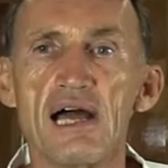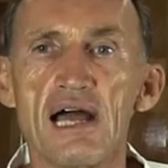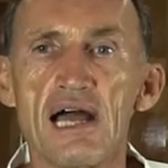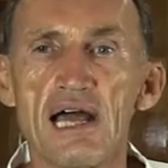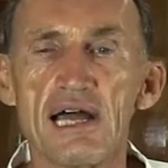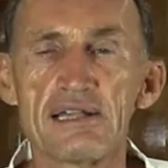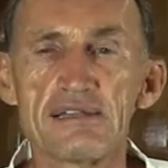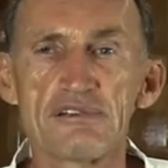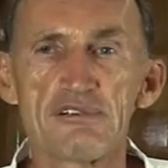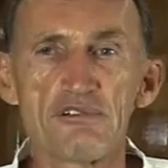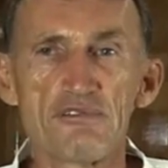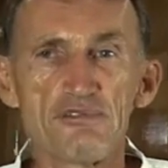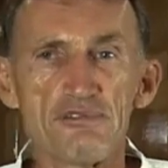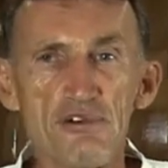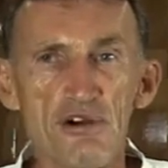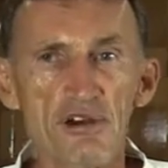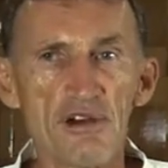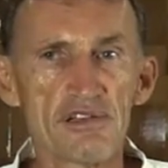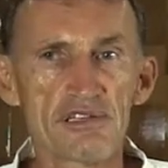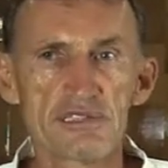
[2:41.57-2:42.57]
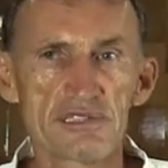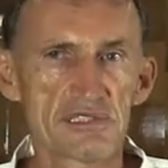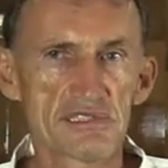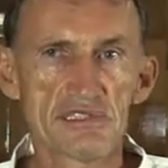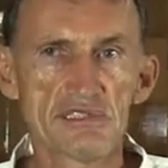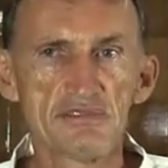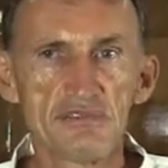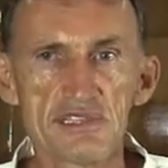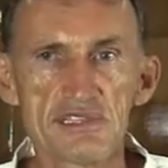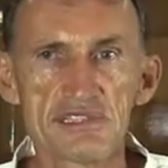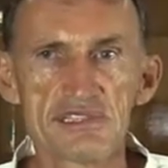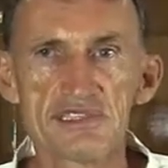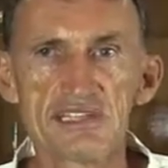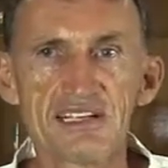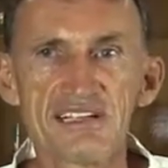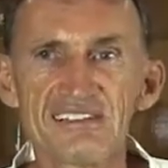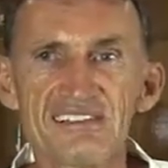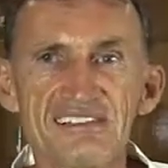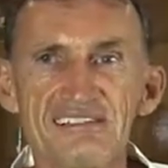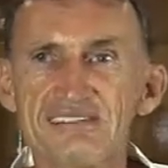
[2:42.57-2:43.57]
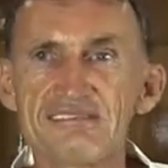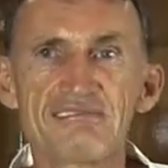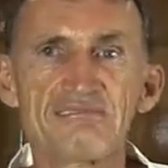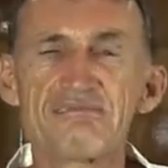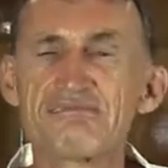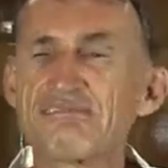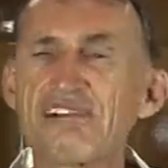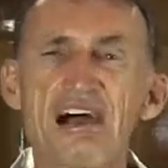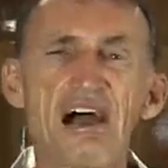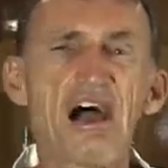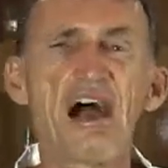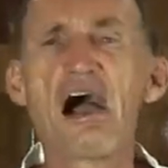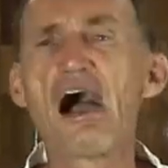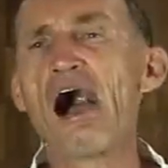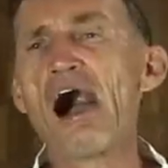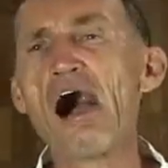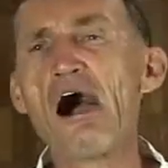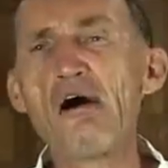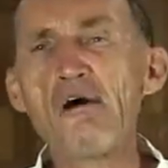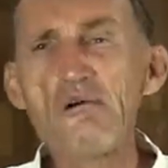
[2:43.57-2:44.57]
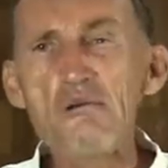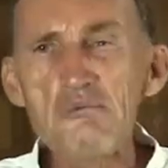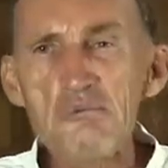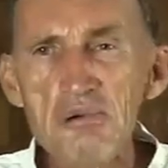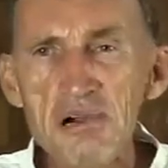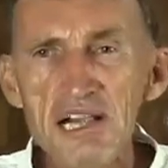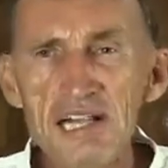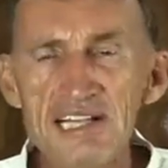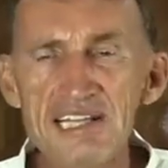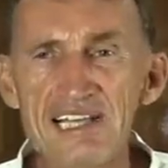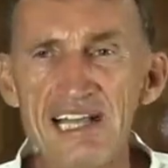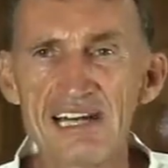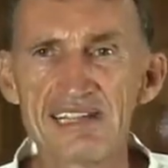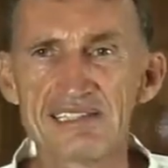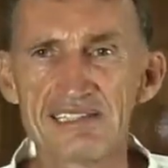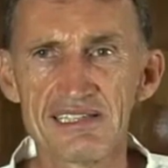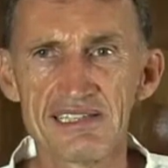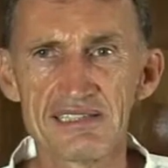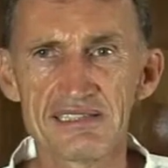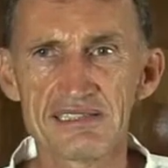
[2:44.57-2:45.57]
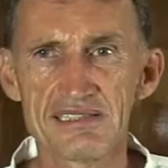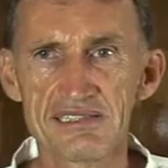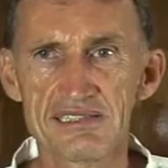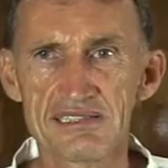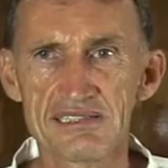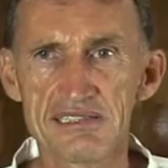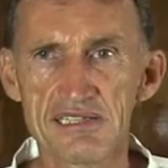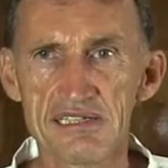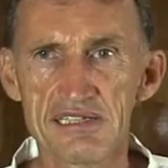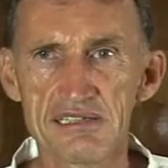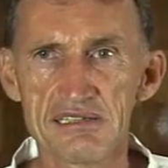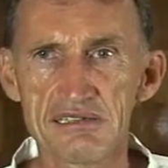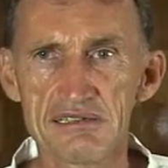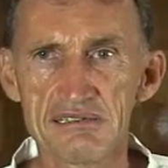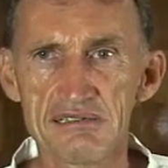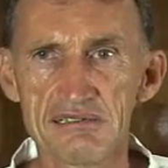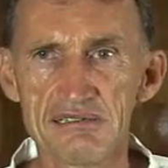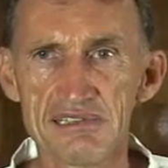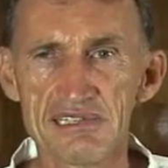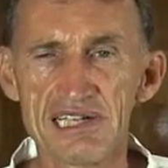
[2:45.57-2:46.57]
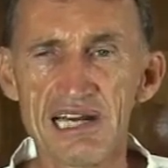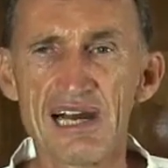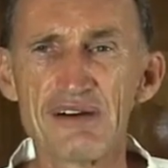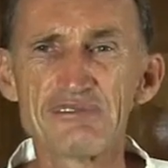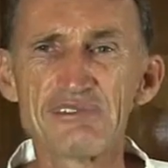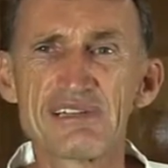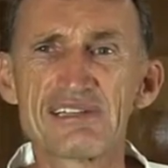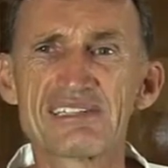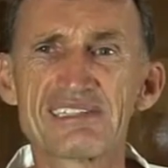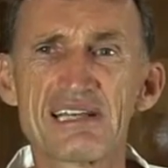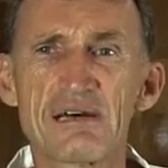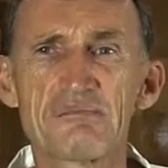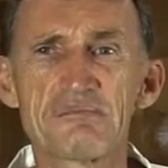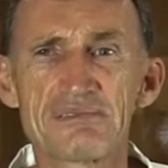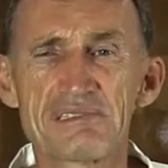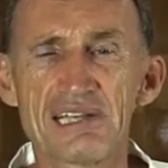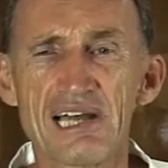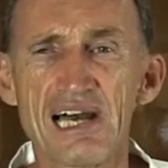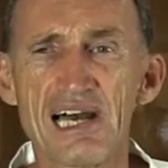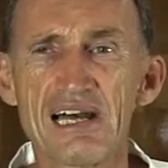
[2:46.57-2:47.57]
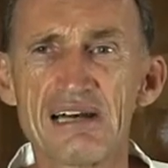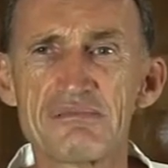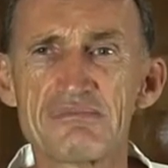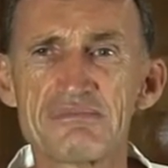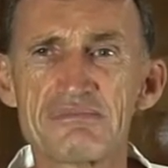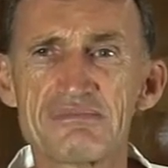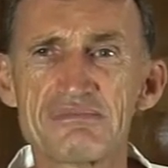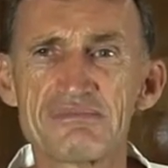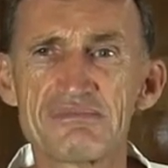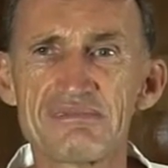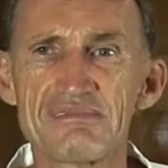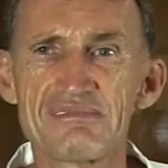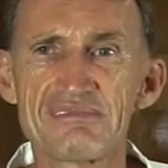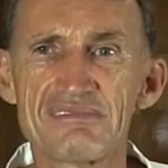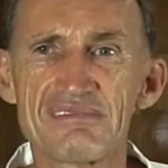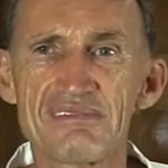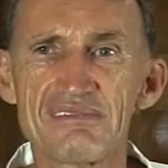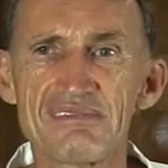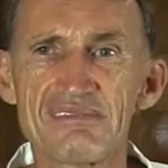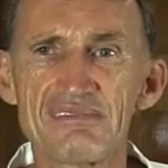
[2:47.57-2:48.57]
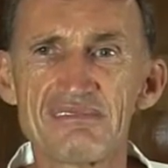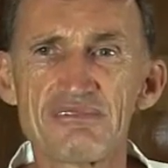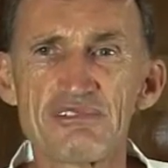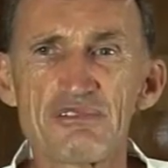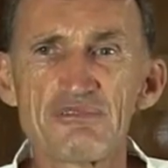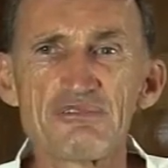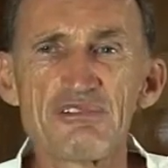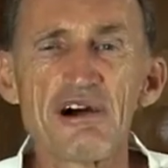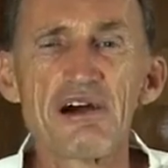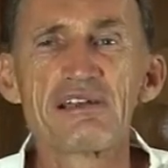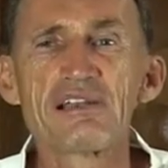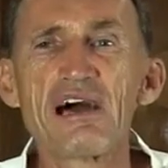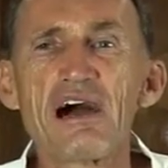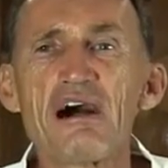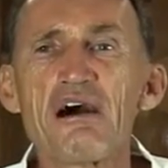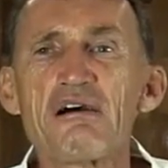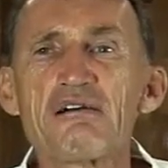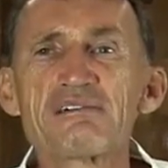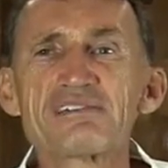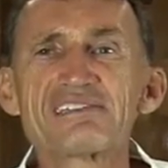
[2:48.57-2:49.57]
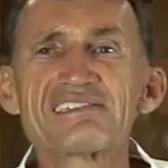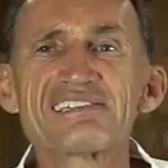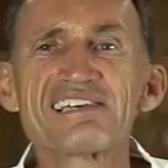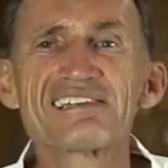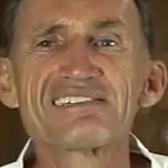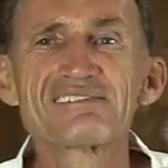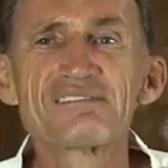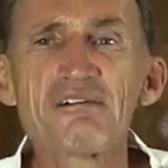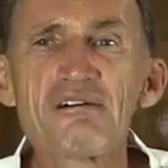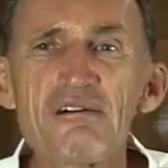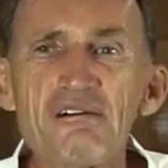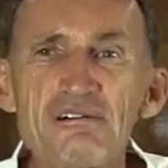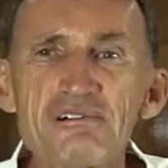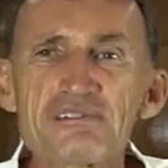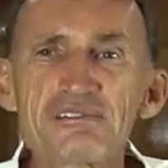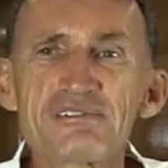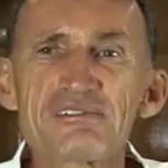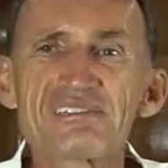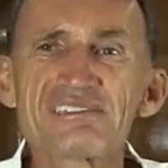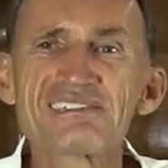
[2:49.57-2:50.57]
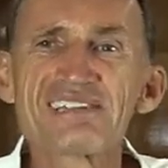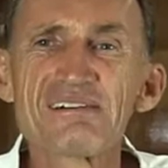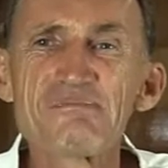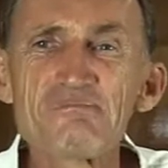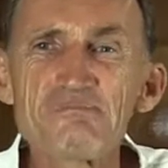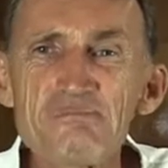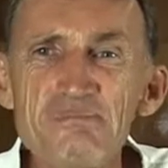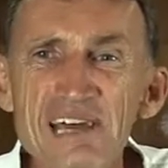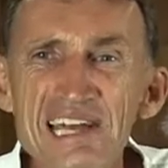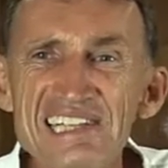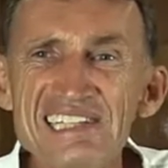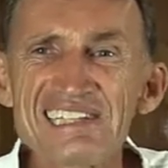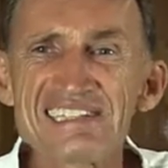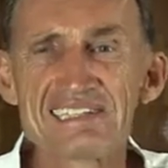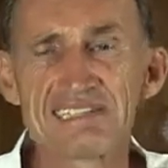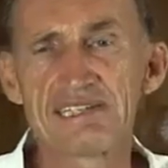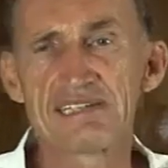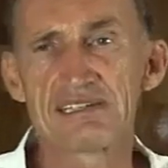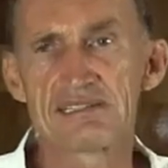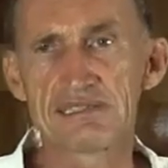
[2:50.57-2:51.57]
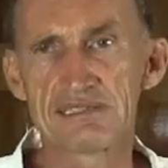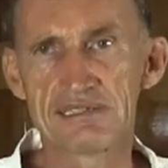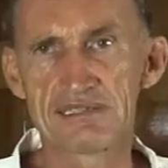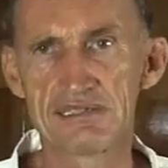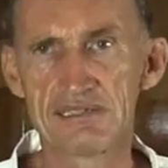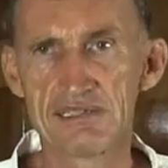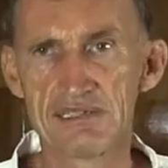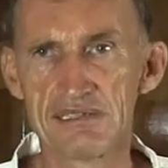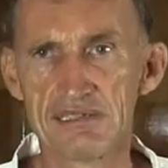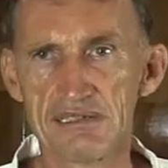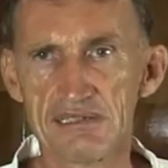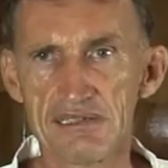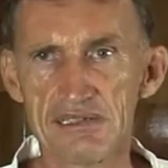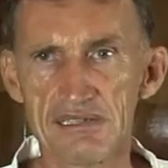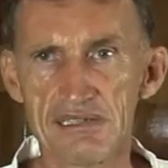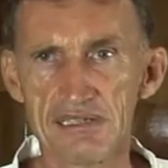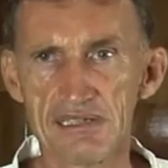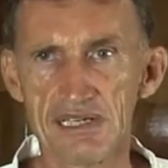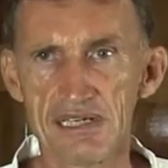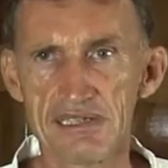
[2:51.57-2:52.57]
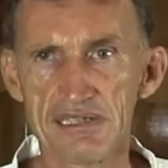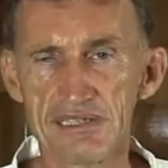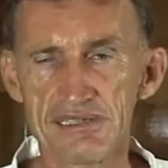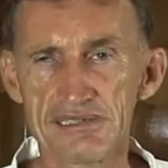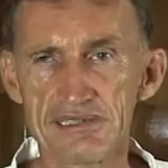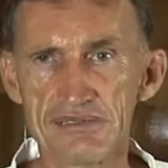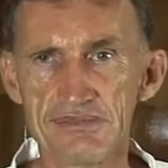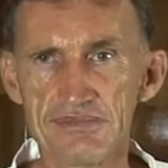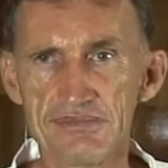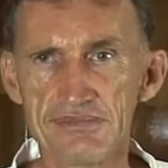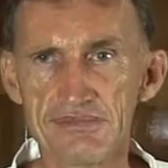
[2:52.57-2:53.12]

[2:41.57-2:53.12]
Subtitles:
And first we think how brilliant is this thing, and after some time we find out there's also some bad things in it.